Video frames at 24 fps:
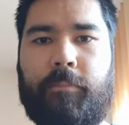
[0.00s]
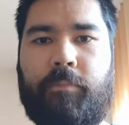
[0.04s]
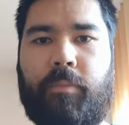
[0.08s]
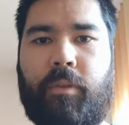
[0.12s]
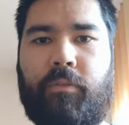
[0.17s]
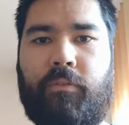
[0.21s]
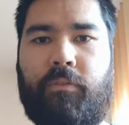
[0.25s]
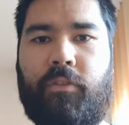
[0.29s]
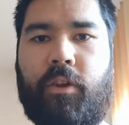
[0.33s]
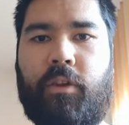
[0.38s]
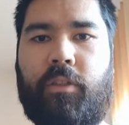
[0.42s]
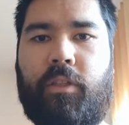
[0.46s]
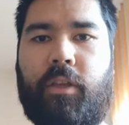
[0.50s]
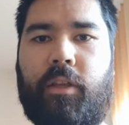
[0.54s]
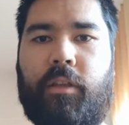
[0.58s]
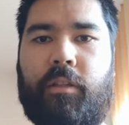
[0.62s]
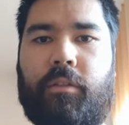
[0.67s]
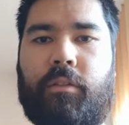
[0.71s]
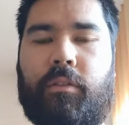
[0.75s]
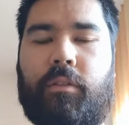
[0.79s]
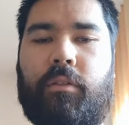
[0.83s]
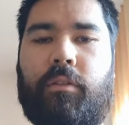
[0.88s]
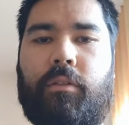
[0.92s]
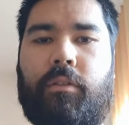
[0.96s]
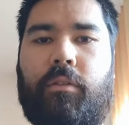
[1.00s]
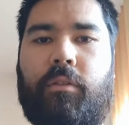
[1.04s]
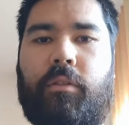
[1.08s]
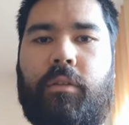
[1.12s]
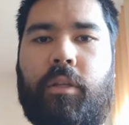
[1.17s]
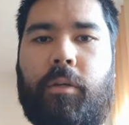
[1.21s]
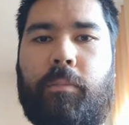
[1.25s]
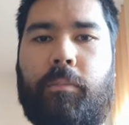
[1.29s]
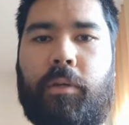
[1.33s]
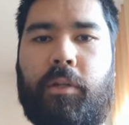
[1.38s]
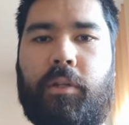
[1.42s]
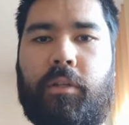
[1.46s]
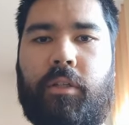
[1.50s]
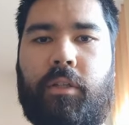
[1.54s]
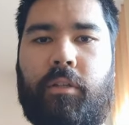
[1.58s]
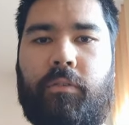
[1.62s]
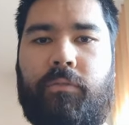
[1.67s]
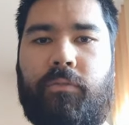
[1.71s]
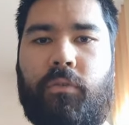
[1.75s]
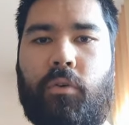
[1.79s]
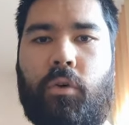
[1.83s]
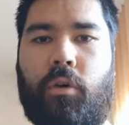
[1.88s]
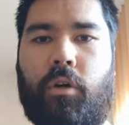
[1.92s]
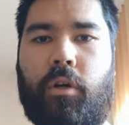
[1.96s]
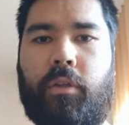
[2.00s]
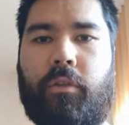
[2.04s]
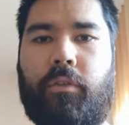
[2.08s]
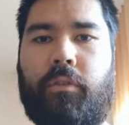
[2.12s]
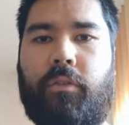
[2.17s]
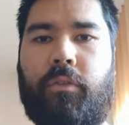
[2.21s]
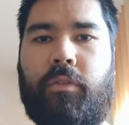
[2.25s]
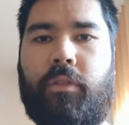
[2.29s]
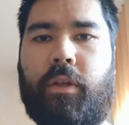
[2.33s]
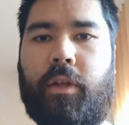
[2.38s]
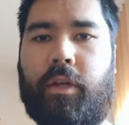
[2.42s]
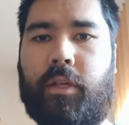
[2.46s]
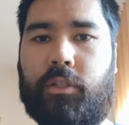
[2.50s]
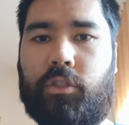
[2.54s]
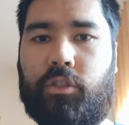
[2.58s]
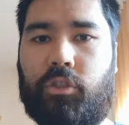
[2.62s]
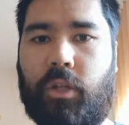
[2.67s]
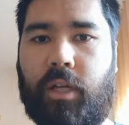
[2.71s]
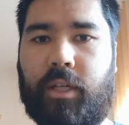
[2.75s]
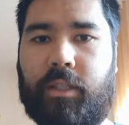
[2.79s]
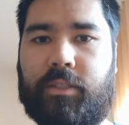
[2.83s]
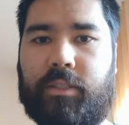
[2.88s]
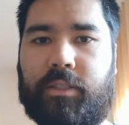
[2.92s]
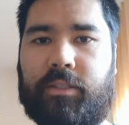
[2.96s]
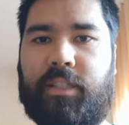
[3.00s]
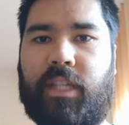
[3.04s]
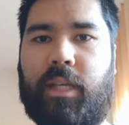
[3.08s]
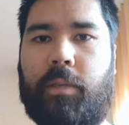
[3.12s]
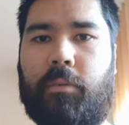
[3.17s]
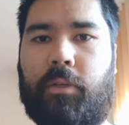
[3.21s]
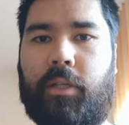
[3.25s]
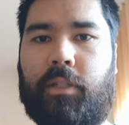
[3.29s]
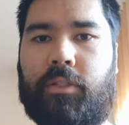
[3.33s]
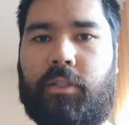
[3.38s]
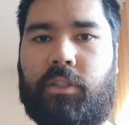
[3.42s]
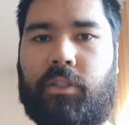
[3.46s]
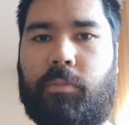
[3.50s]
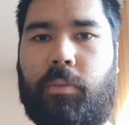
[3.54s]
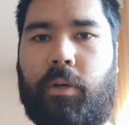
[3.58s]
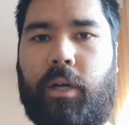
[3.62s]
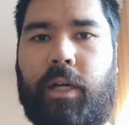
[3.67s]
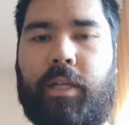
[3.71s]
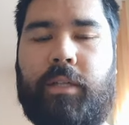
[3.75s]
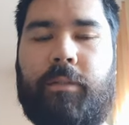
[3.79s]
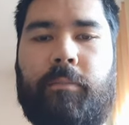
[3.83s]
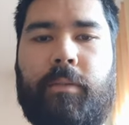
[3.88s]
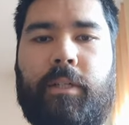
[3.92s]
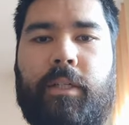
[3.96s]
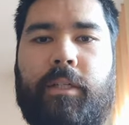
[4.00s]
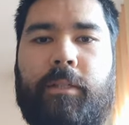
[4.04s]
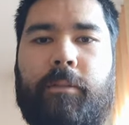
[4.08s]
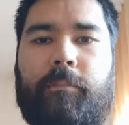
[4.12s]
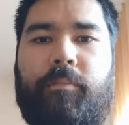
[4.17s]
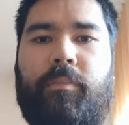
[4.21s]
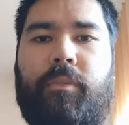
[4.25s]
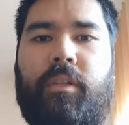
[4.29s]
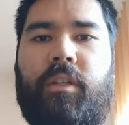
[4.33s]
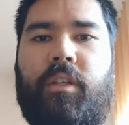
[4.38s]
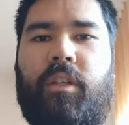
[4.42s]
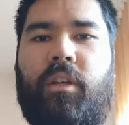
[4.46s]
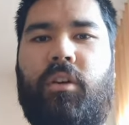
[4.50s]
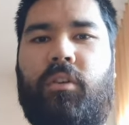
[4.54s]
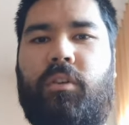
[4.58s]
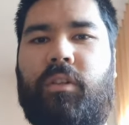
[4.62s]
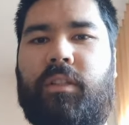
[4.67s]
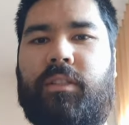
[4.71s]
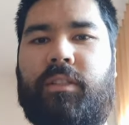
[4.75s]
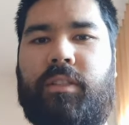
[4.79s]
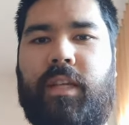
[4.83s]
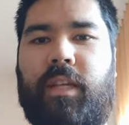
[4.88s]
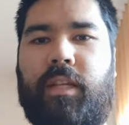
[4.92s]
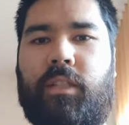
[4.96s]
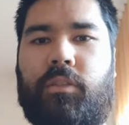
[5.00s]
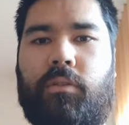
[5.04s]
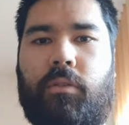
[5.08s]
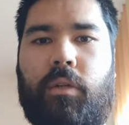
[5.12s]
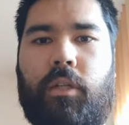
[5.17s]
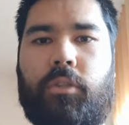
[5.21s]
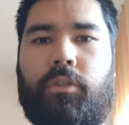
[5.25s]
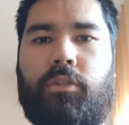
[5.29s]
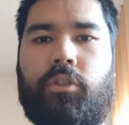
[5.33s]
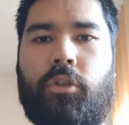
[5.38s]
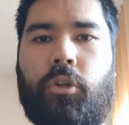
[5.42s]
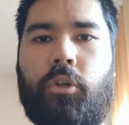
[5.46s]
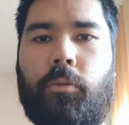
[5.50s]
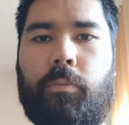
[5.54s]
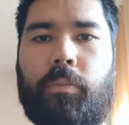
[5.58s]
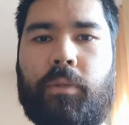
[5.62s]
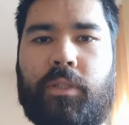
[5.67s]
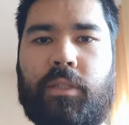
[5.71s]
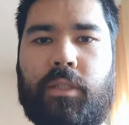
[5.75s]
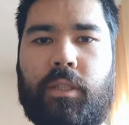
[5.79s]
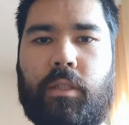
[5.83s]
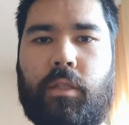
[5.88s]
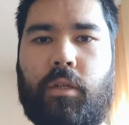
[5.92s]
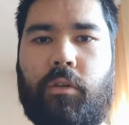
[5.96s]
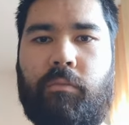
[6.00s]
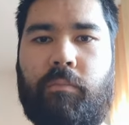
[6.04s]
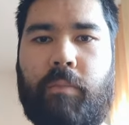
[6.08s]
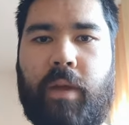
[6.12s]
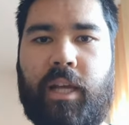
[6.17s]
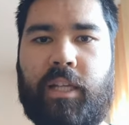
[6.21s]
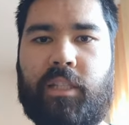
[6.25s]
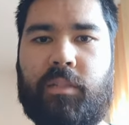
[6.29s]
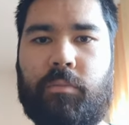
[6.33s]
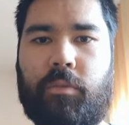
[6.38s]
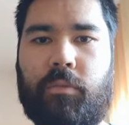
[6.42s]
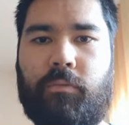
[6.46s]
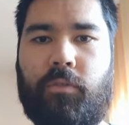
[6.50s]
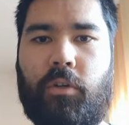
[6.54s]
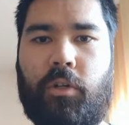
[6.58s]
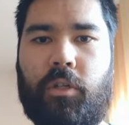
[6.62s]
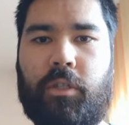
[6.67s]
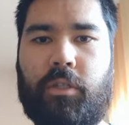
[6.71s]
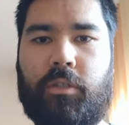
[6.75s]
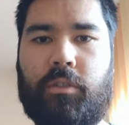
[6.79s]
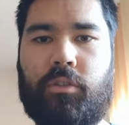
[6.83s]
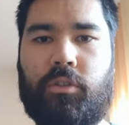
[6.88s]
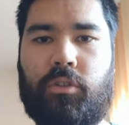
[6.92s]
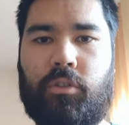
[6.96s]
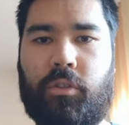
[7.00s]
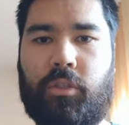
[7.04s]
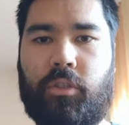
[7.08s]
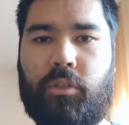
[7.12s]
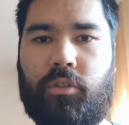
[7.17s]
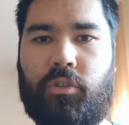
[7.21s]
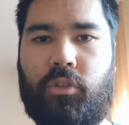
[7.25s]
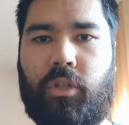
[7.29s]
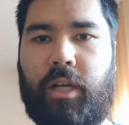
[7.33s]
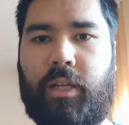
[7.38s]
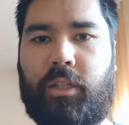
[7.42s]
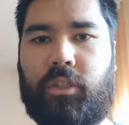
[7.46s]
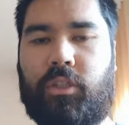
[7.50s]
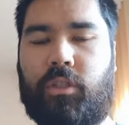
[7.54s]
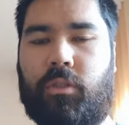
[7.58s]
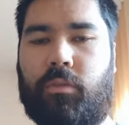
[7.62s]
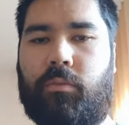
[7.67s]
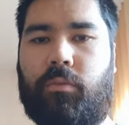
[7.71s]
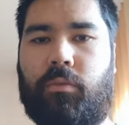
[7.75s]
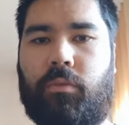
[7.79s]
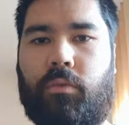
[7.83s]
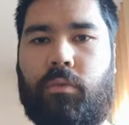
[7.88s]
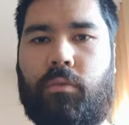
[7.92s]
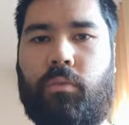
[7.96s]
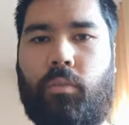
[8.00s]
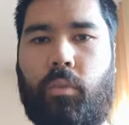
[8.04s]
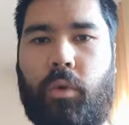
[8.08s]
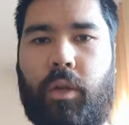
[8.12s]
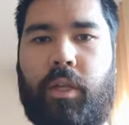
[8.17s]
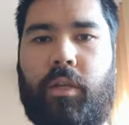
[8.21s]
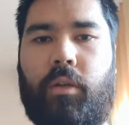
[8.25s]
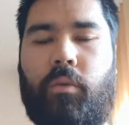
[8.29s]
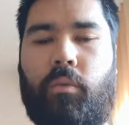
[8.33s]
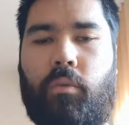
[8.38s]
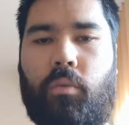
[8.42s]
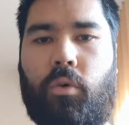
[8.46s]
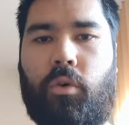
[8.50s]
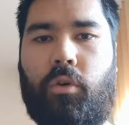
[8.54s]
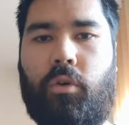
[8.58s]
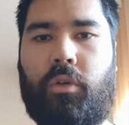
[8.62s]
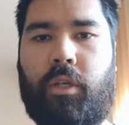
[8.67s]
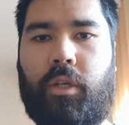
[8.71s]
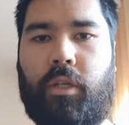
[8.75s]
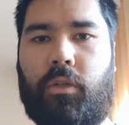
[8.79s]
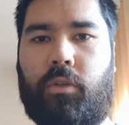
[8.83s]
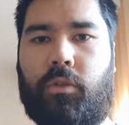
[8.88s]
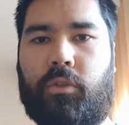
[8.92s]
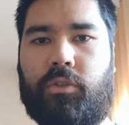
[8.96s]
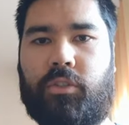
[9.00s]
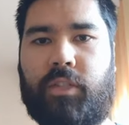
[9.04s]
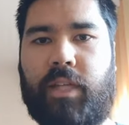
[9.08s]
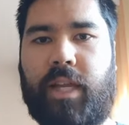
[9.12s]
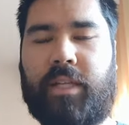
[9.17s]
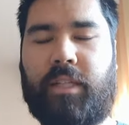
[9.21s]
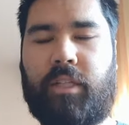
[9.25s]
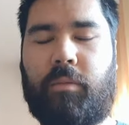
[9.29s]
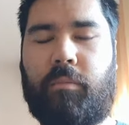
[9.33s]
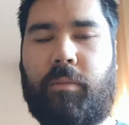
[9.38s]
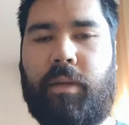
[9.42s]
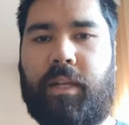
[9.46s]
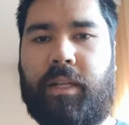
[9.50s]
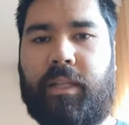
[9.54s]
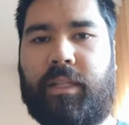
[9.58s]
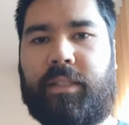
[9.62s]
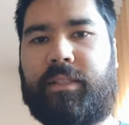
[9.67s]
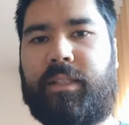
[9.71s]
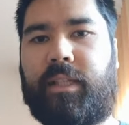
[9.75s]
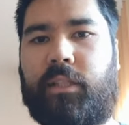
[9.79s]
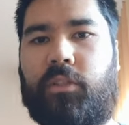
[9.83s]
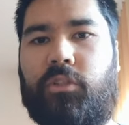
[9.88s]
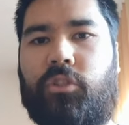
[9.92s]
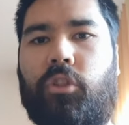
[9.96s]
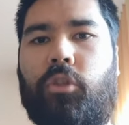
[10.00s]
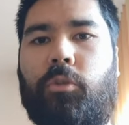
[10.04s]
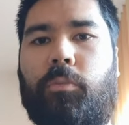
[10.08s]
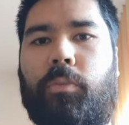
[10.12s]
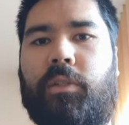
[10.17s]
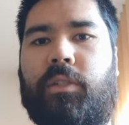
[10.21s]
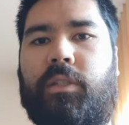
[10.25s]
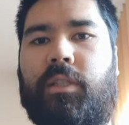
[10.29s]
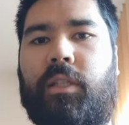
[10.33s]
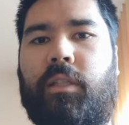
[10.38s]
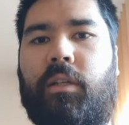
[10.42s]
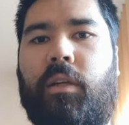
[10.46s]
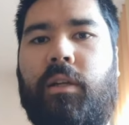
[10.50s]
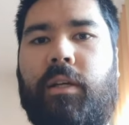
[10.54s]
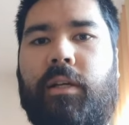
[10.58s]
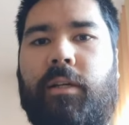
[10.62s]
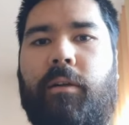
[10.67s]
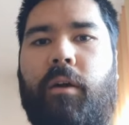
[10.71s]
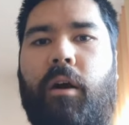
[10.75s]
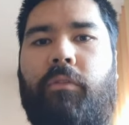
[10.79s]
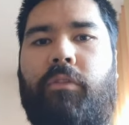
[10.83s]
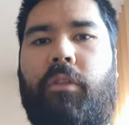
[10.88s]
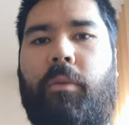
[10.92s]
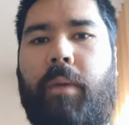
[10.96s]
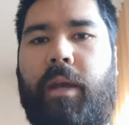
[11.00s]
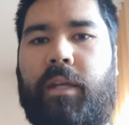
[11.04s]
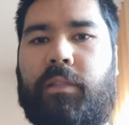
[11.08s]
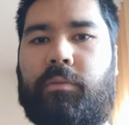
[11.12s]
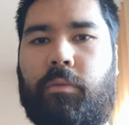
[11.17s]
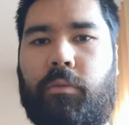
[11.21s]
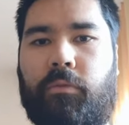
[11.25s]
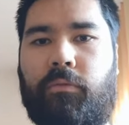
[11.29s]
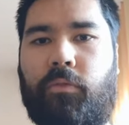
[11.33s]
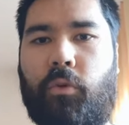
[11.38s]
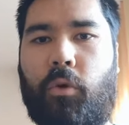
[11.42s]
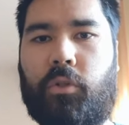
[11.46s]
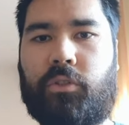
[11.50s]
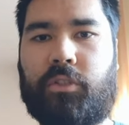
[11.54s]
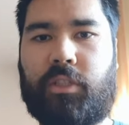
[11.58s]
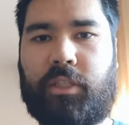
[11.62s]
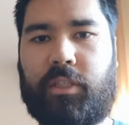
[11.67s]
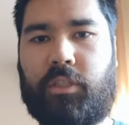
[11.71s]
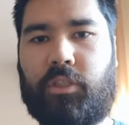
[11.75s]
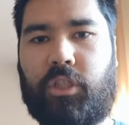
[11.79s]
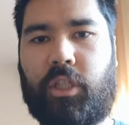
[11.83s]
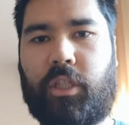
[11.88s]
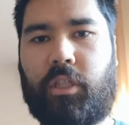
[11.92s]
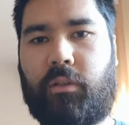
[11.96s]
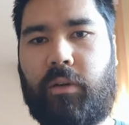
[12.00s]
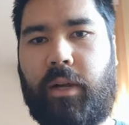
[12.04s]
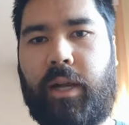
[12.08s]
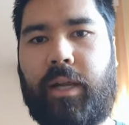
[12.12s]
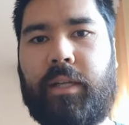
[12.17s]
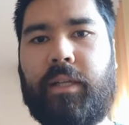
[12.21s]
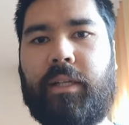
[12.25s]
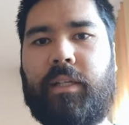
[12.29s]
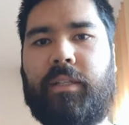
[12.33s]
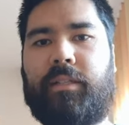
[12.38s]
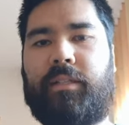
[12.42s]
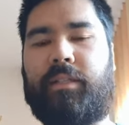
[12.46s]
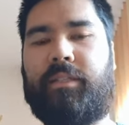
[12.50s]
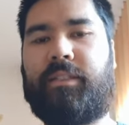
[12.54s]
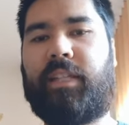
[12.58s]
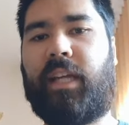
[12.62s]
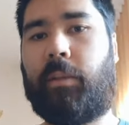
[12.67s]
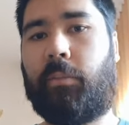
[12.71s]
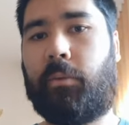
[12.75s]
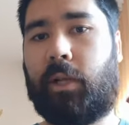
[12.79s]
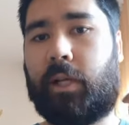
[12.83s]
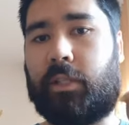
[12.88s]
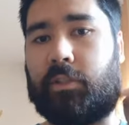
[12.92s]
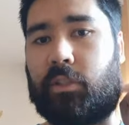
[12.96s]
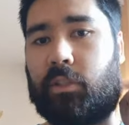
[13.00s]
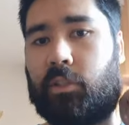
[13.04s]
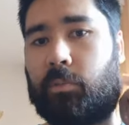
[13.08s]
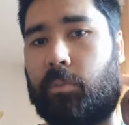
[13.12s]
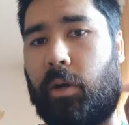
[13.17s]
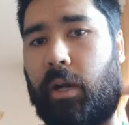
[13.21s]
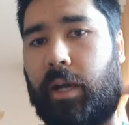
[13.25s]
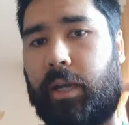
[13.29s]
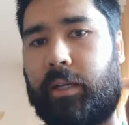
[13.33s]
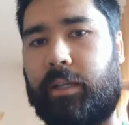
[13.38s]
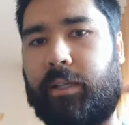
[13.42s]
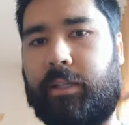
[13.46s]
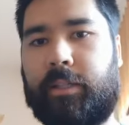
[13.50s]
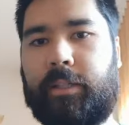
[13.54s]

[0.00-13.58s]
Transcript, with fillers: Further, the ability for the trunk to stabilize the spine only takes around 2% of maximum voluntary contraction when walking or standing, meaning it takes 2% of the maximum force it can generate to stabilize the spine.